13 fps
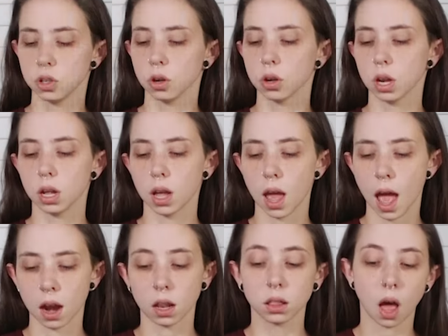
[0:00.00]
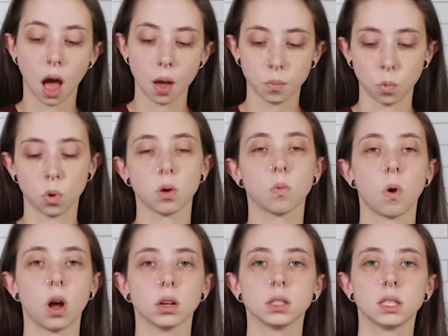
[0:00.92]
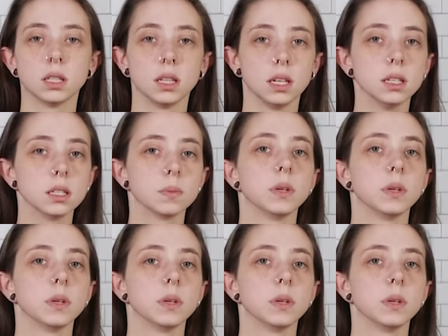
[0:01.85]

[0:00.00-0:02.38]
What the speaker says: you're going to add a lot more water to these